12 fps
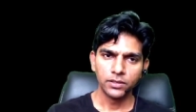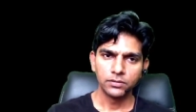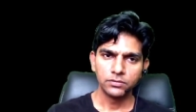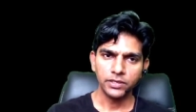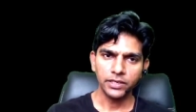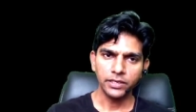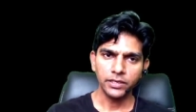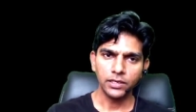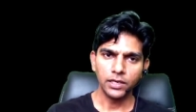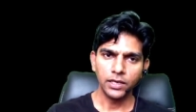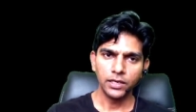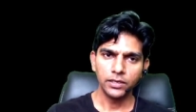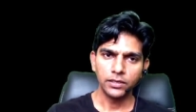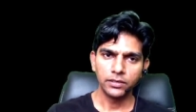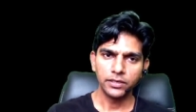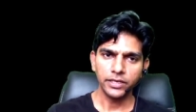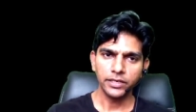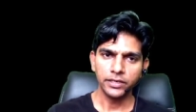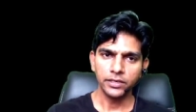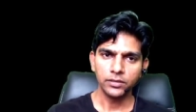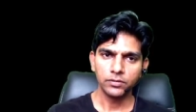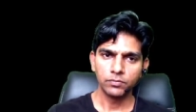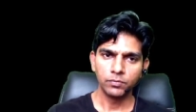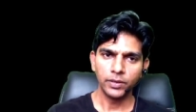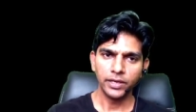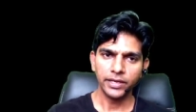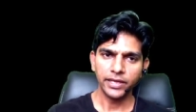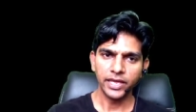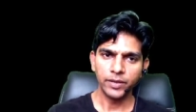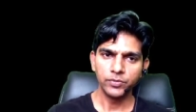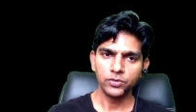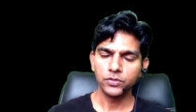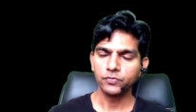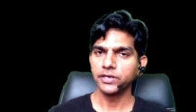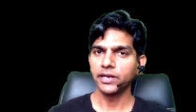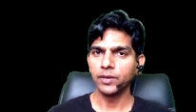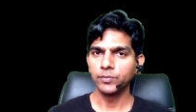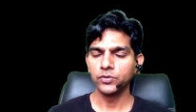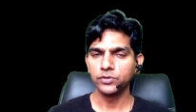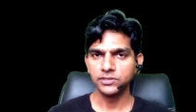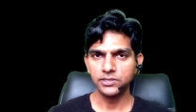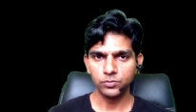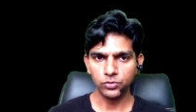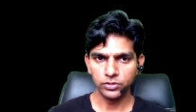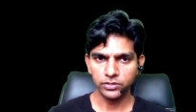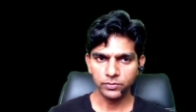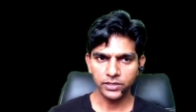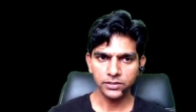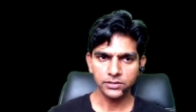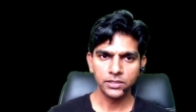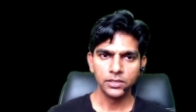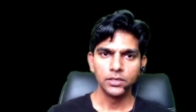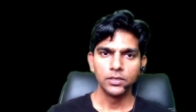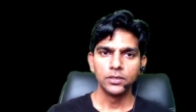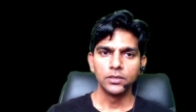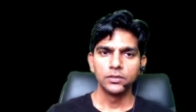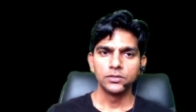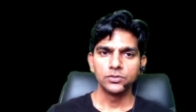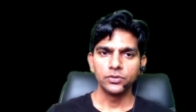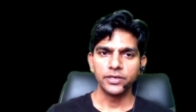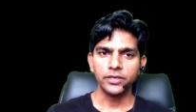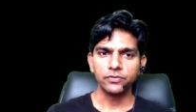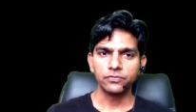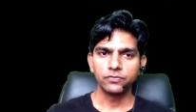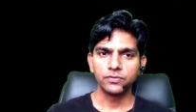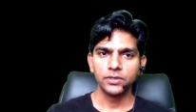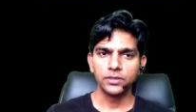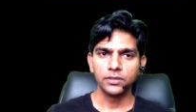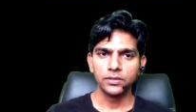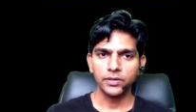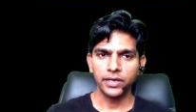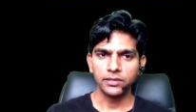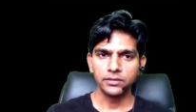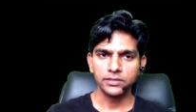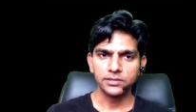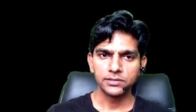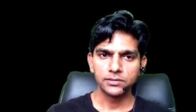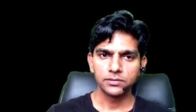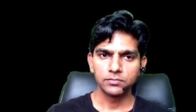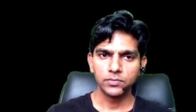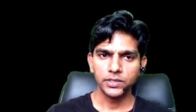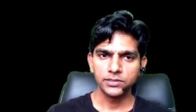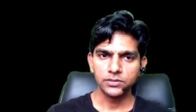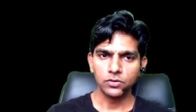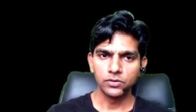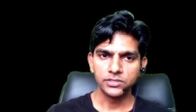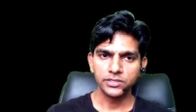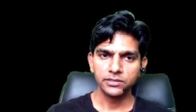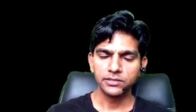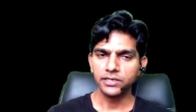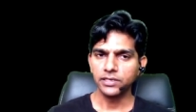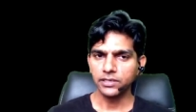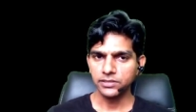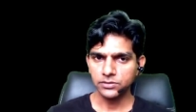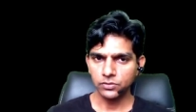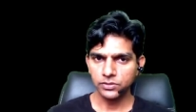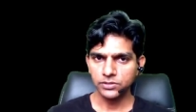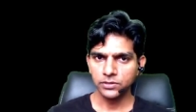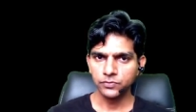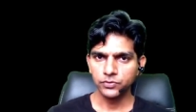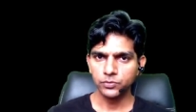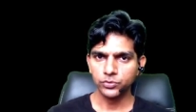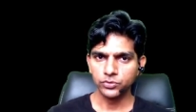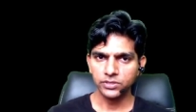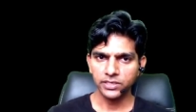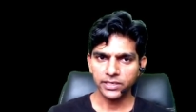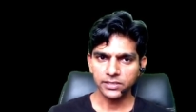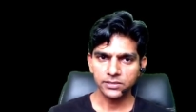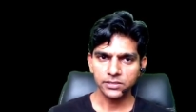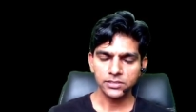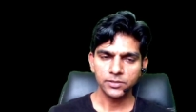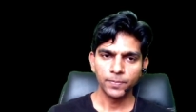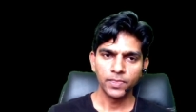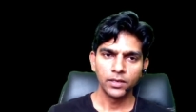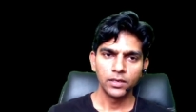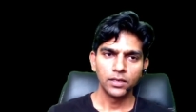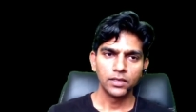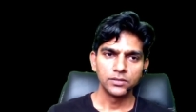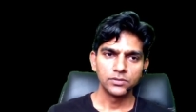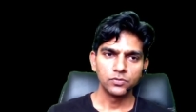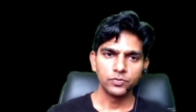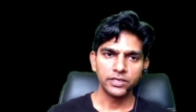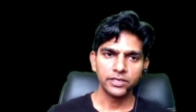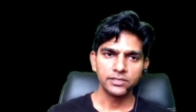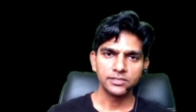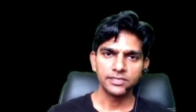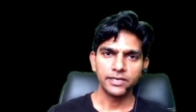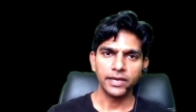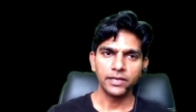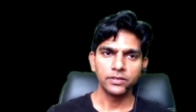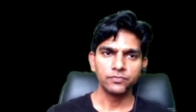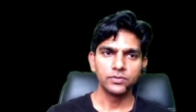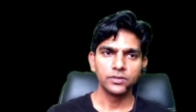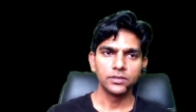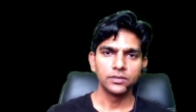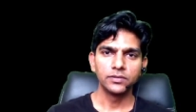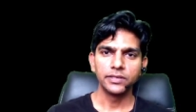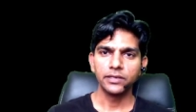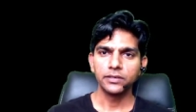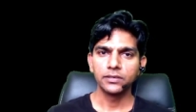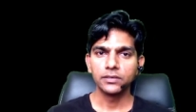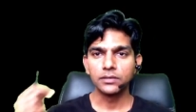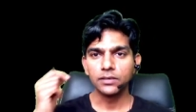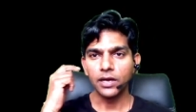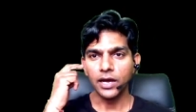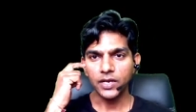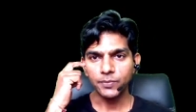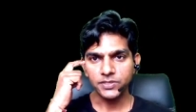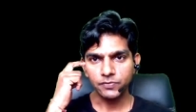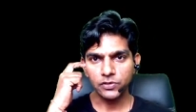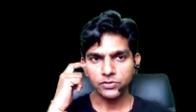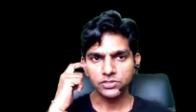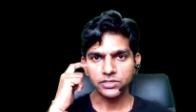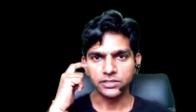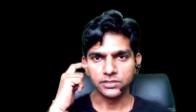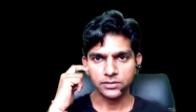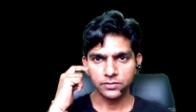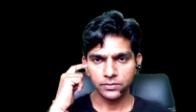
3RT by M naught, where M naught is the molar mass. So if, and this is constant, 3R is constant for both the gases. So we can say, and if their RMS velocities